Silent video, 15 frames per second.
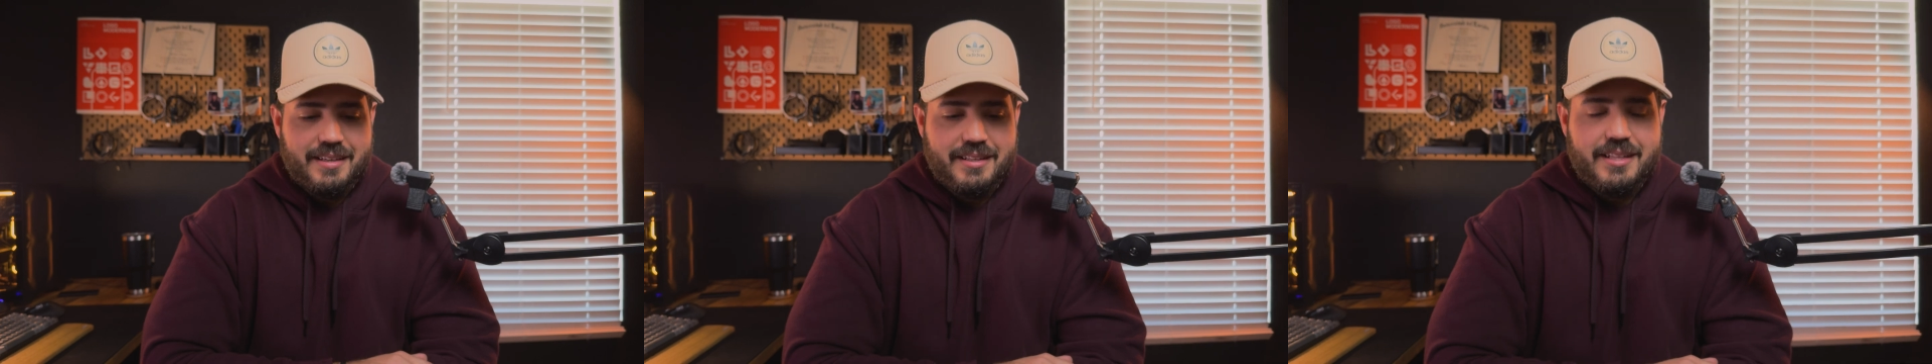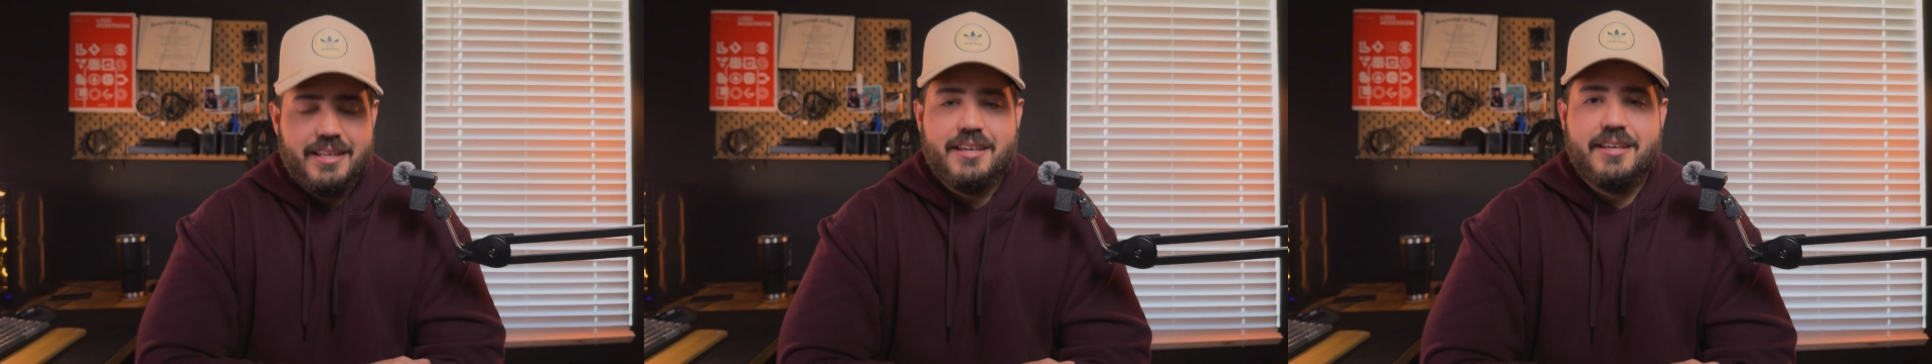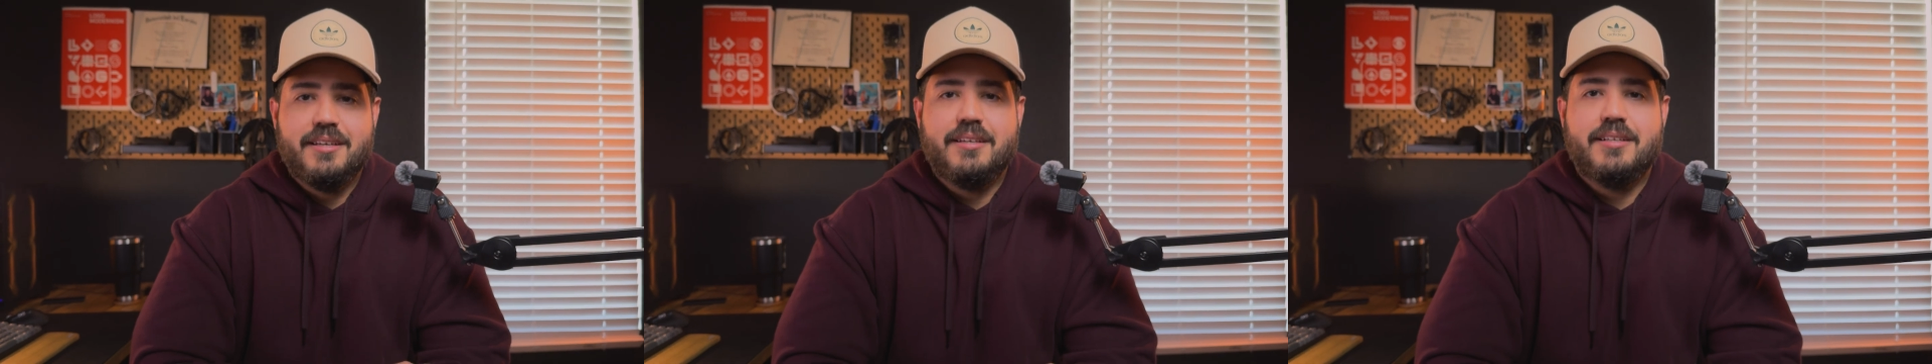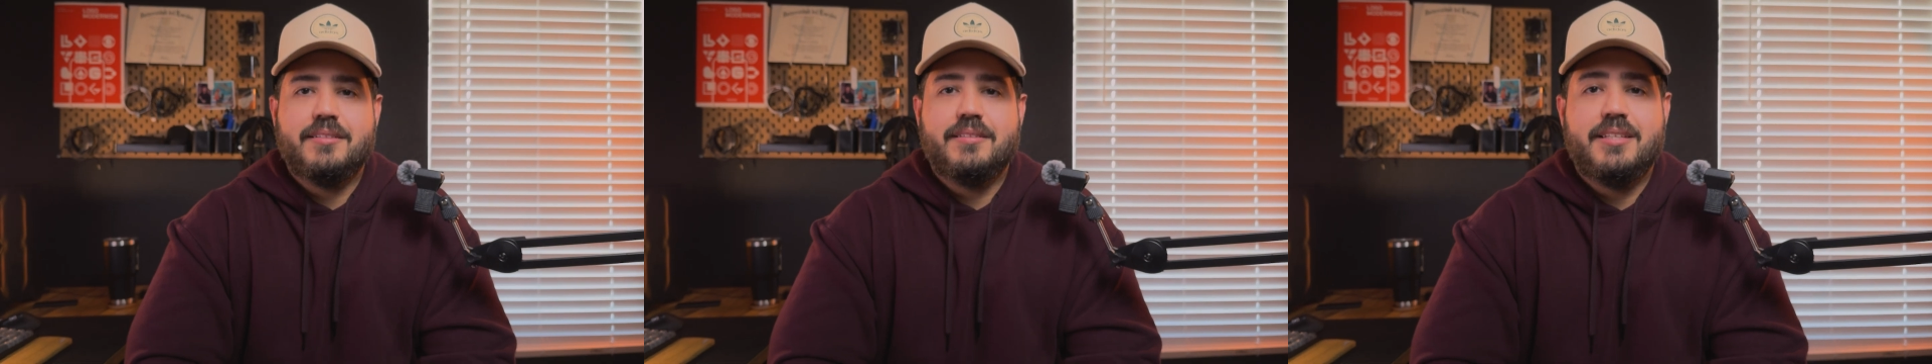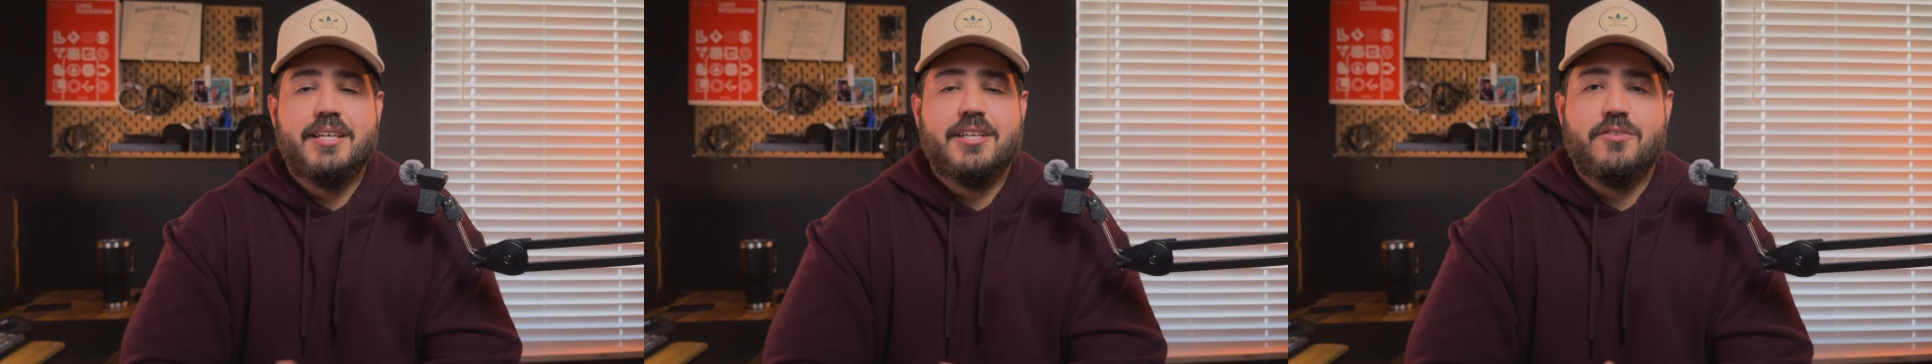
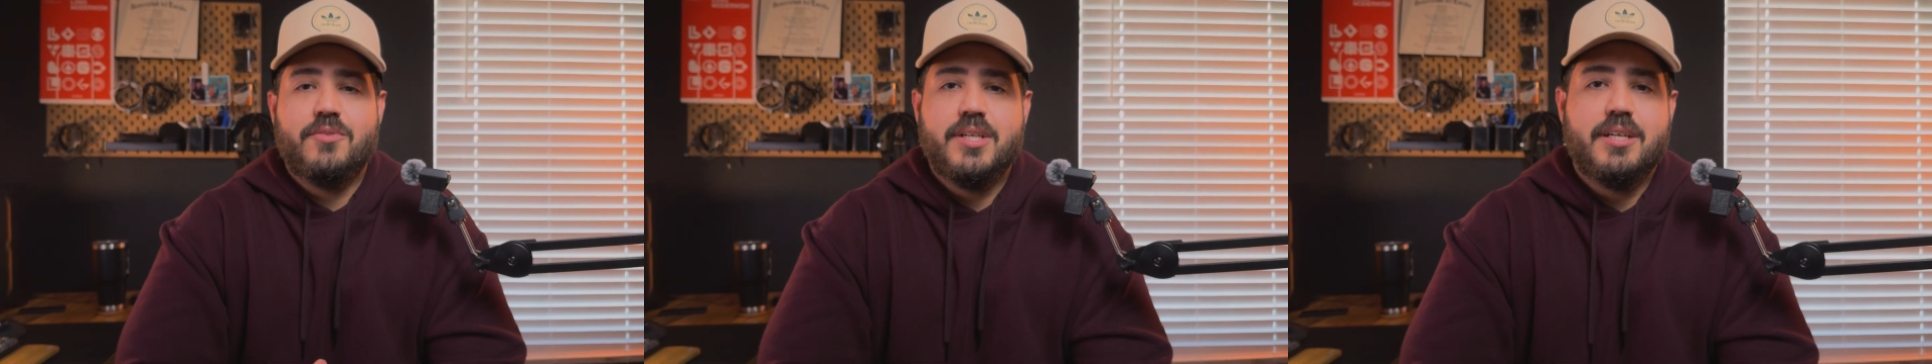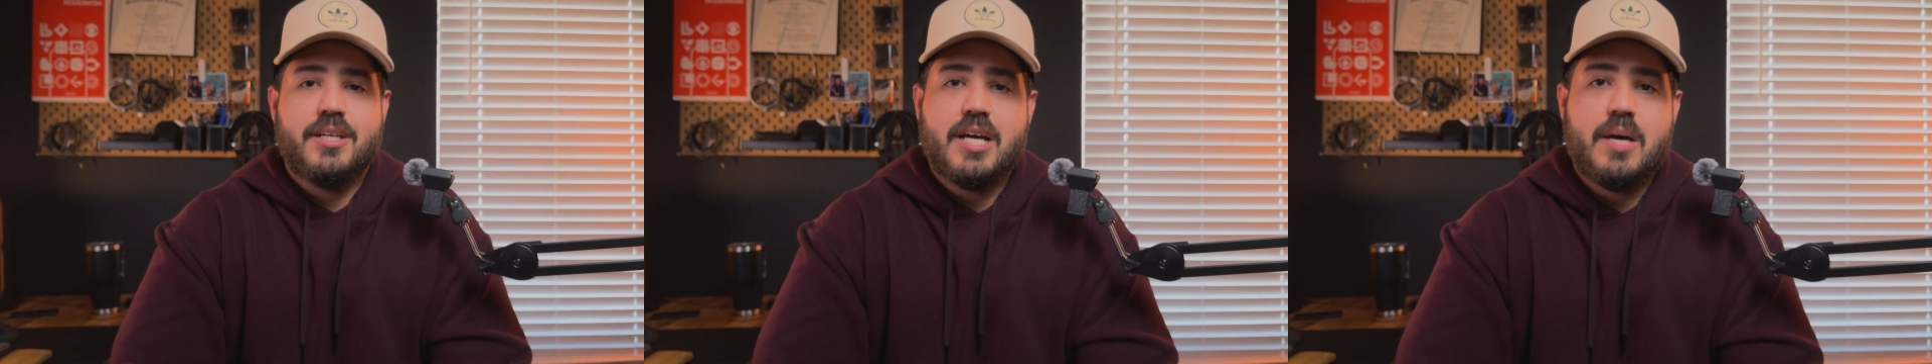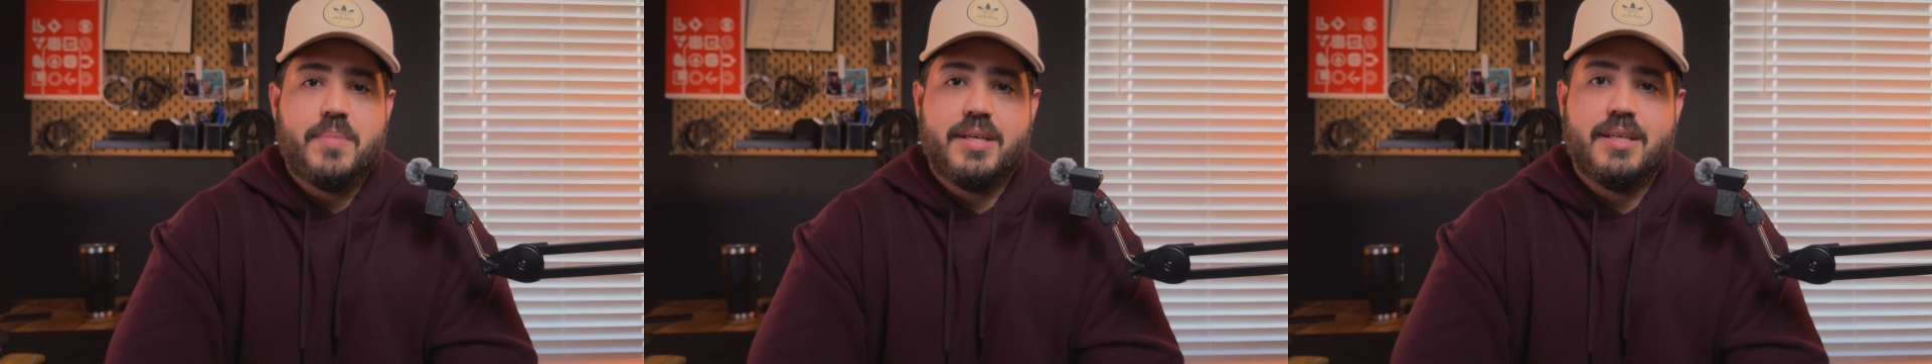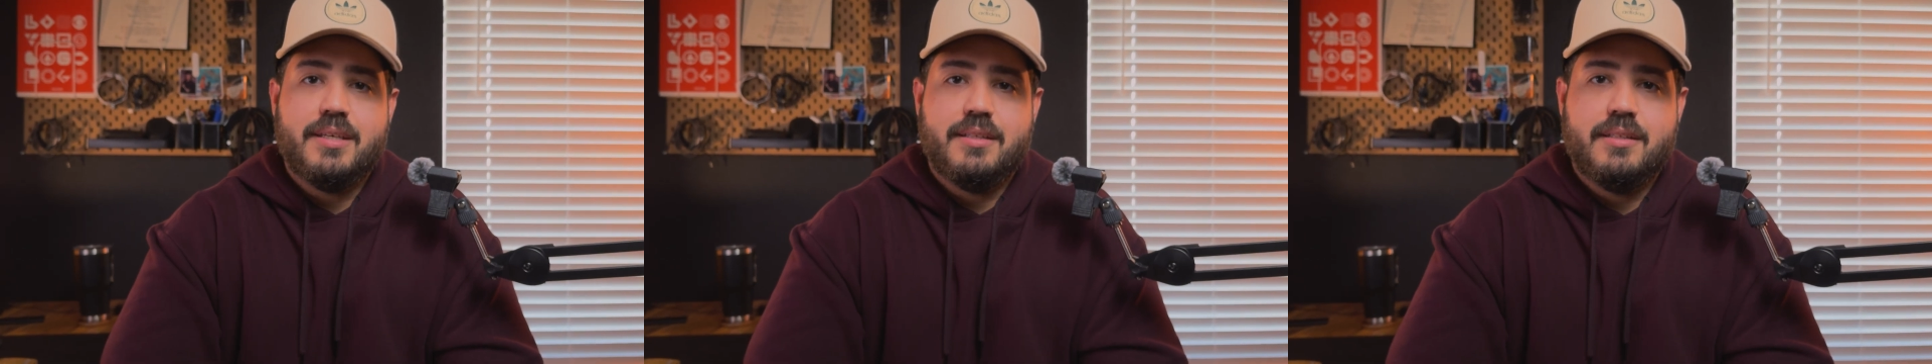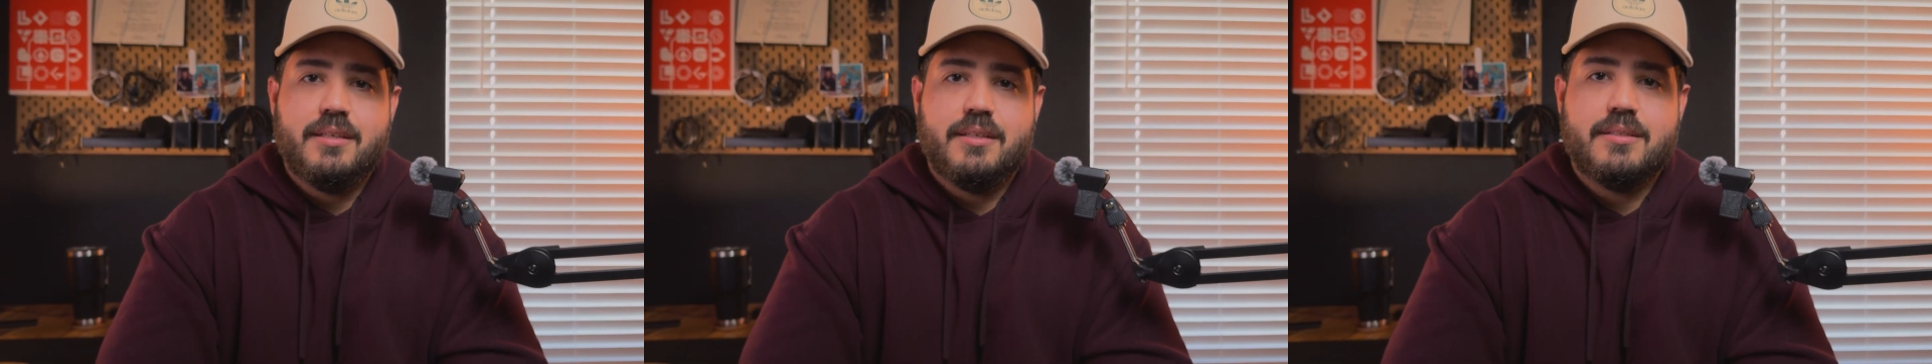They can really
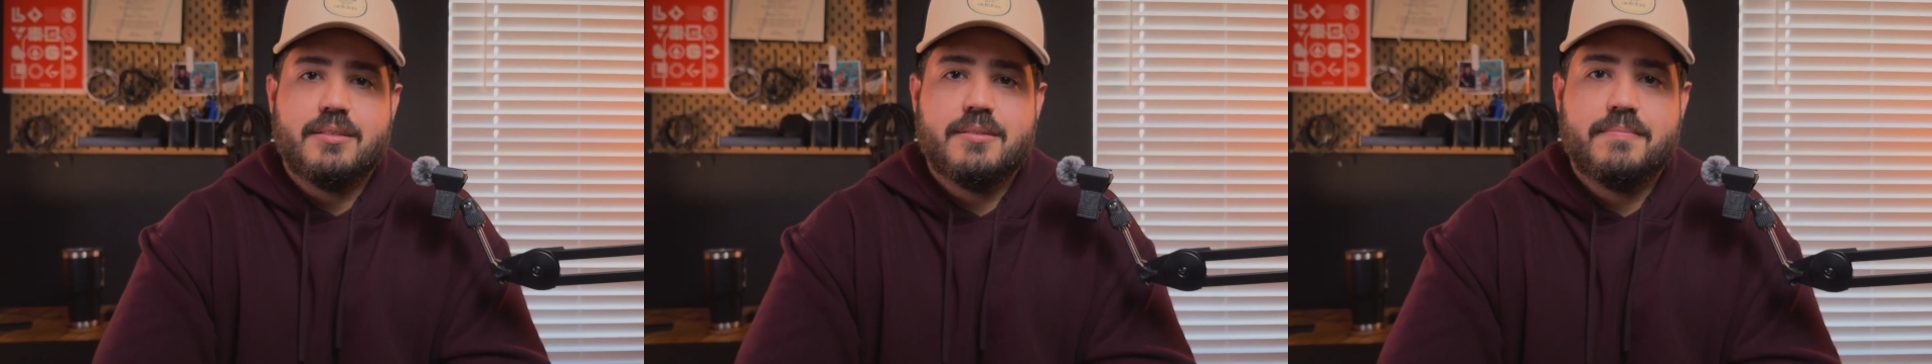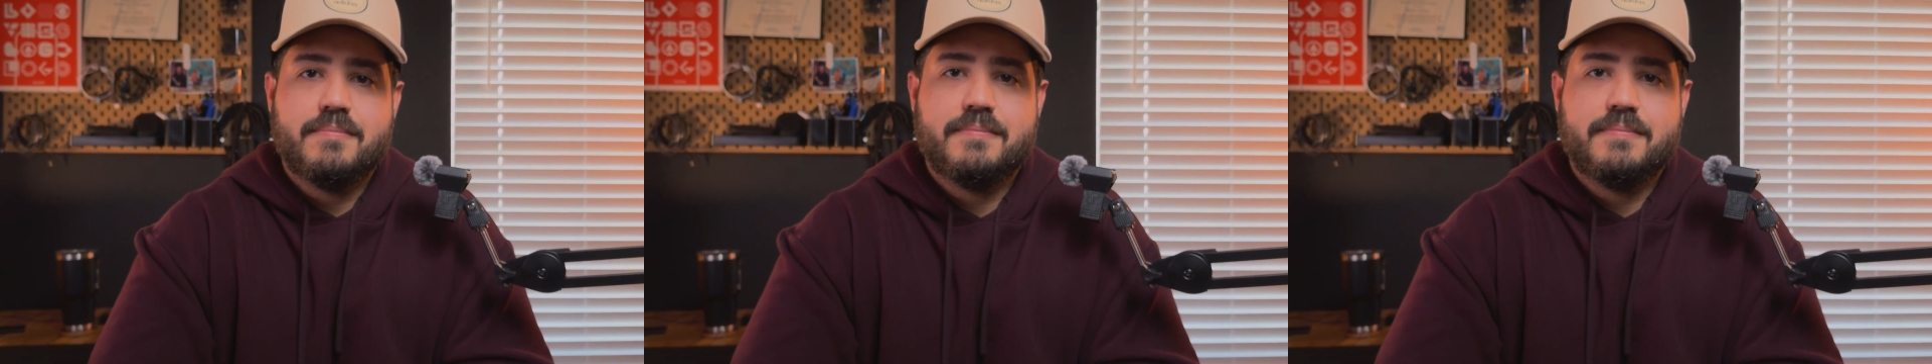complicate things.